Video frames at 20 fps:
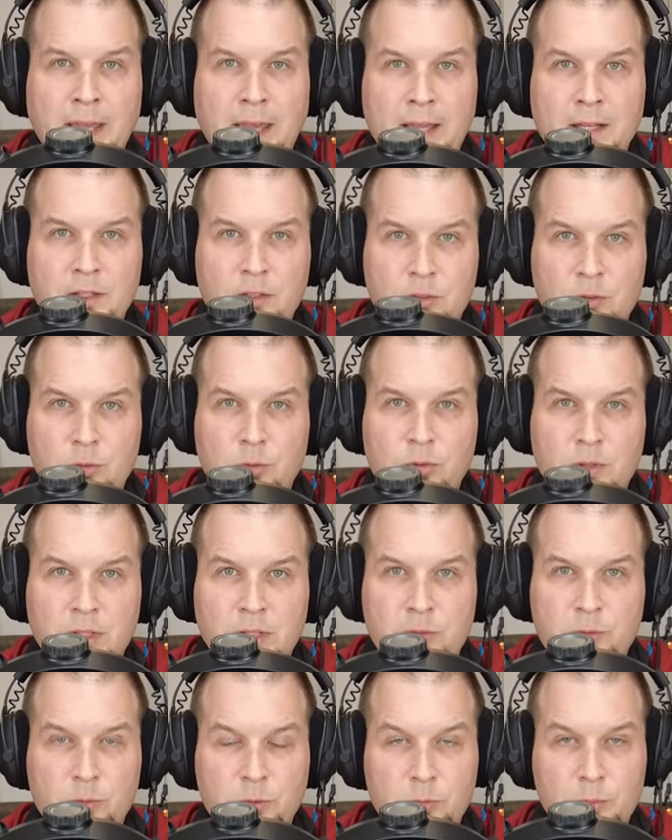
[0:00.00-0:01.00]
I had to do
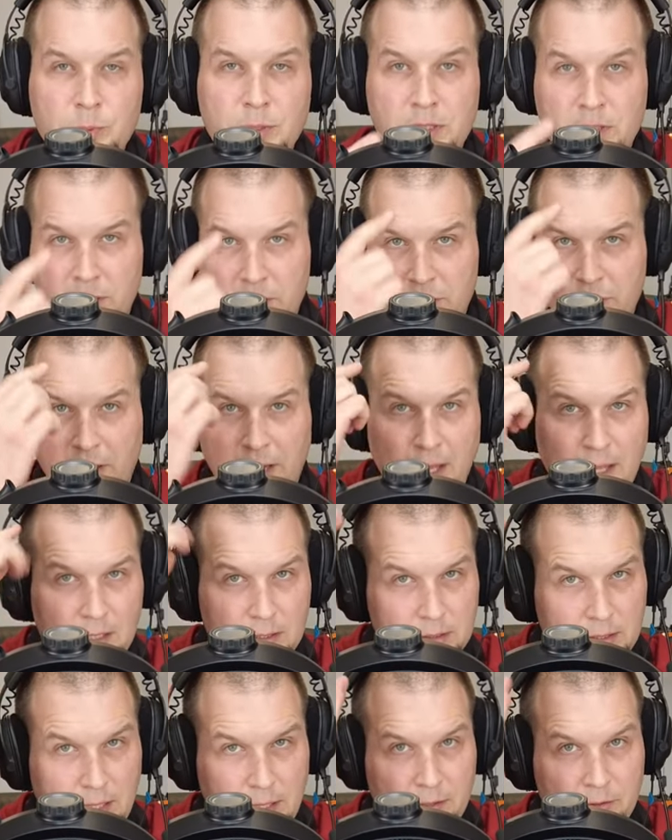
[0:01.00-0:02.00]
this was because I had a
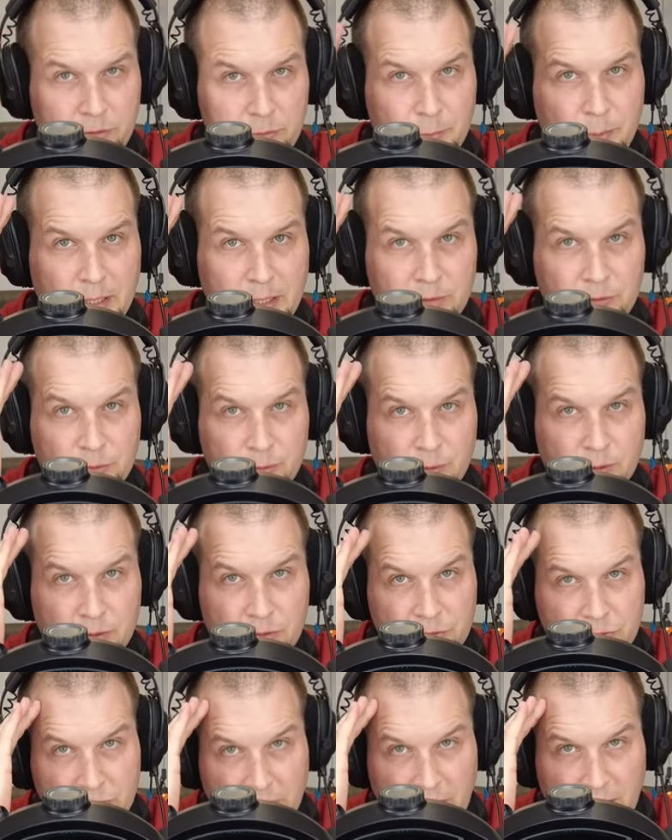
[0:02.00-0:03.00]
lot of space on the
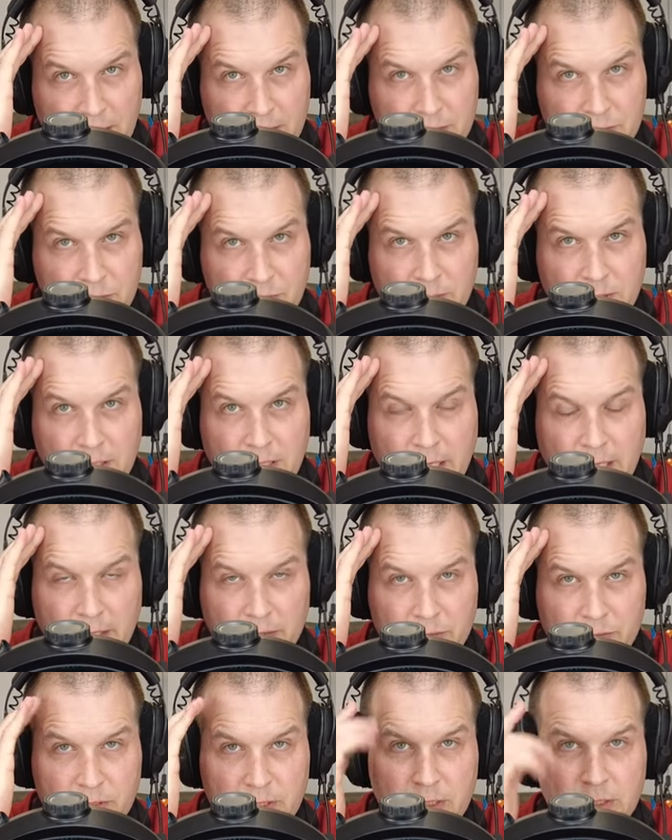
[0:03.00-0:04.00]
sides of the
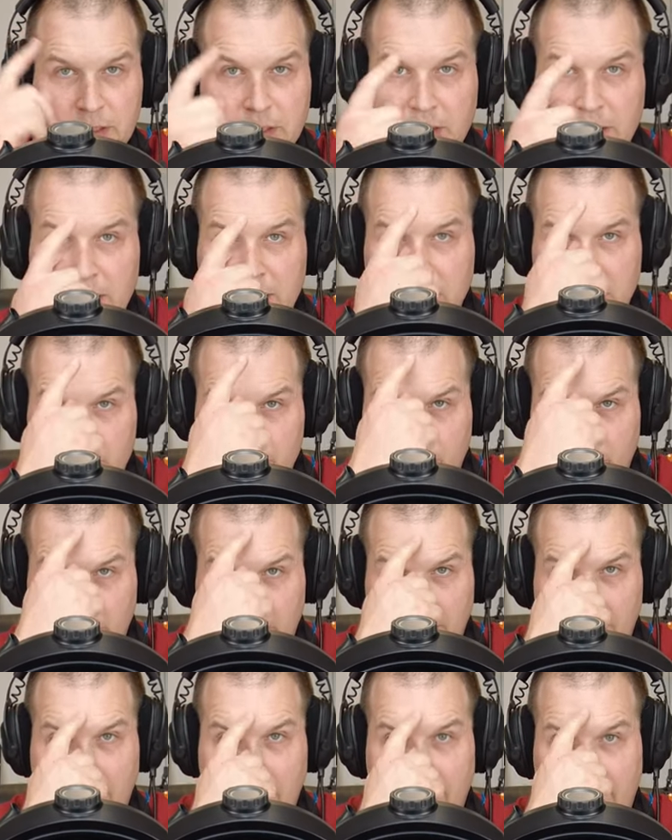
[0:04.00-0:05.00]
gasket,
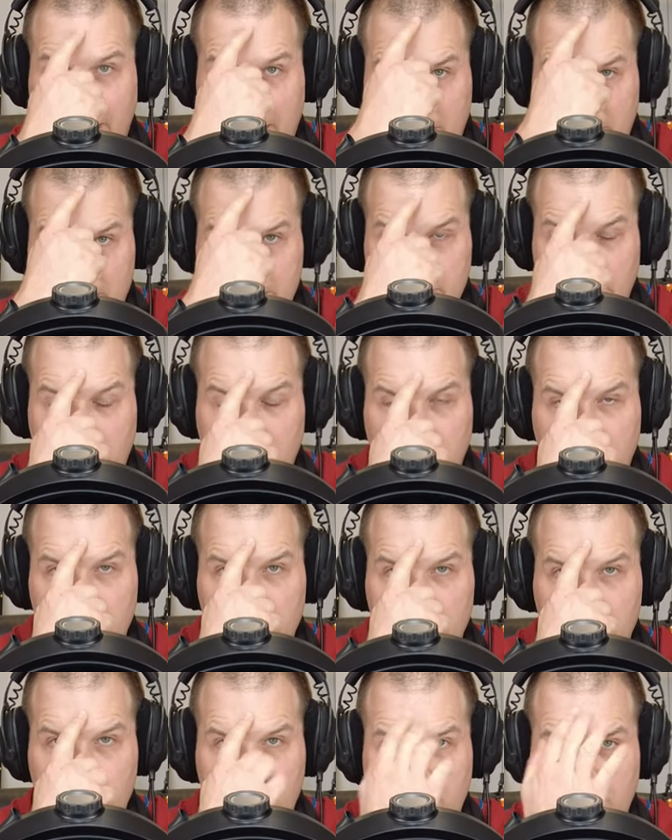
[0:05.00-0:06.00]
but I had a ton
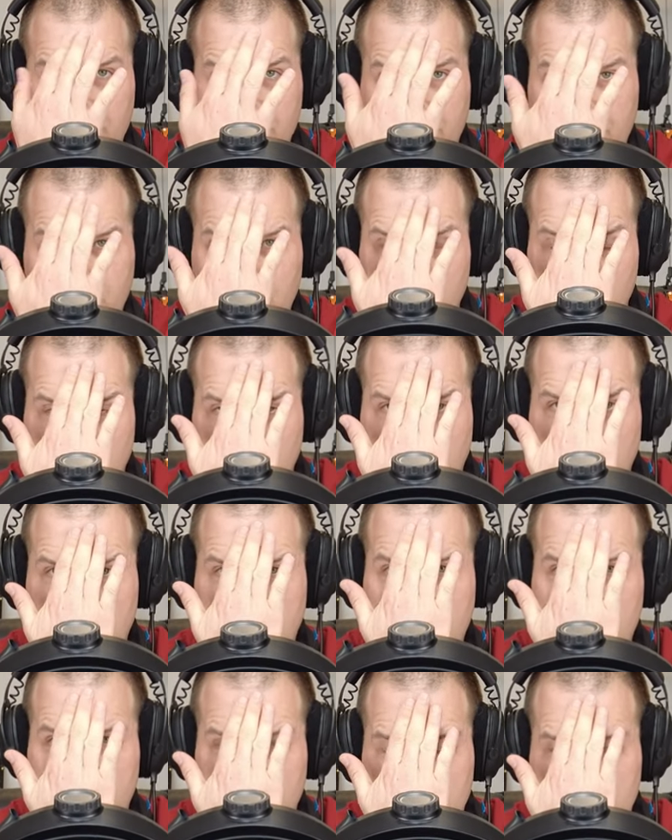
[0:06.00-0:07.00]
of pressure
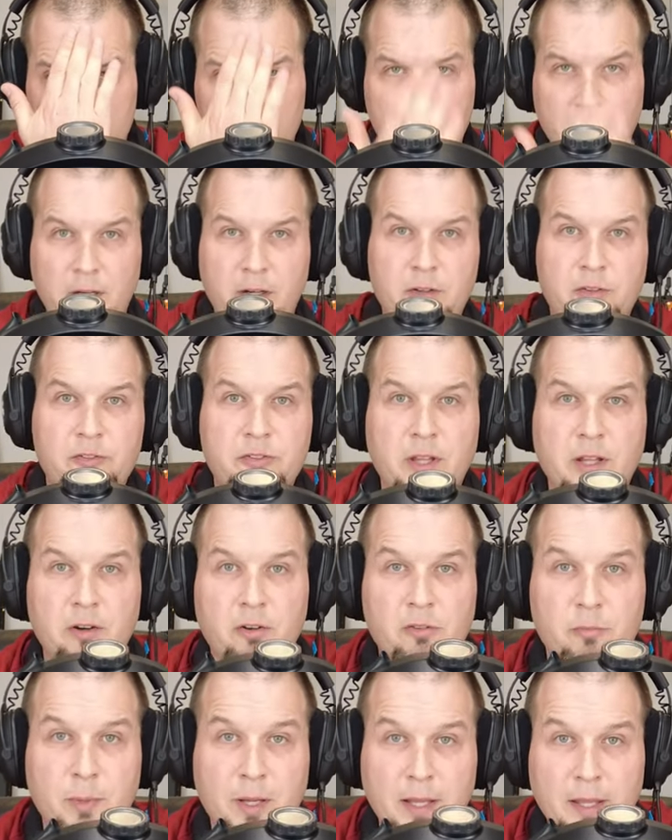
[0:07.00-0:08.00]
right in the very center
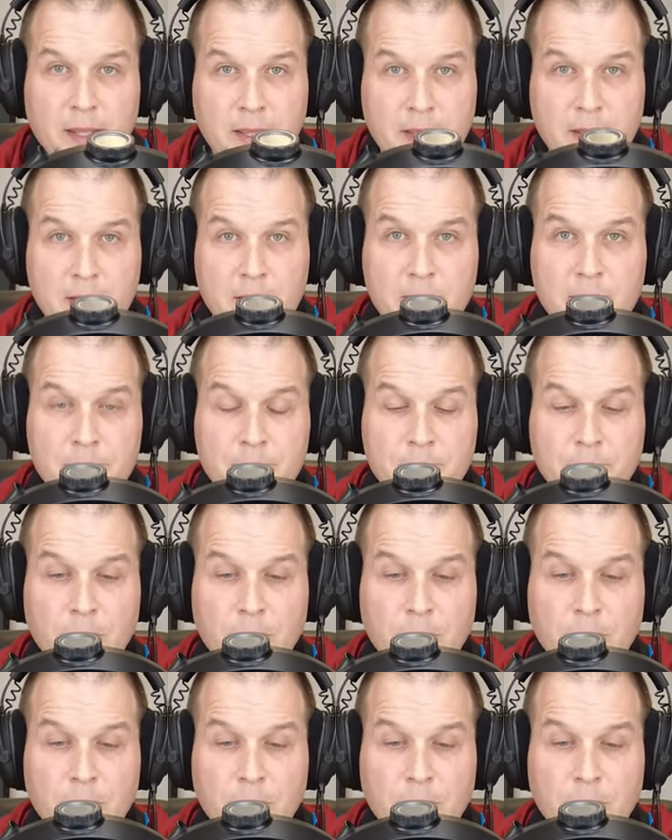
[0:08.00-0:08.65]
of my head.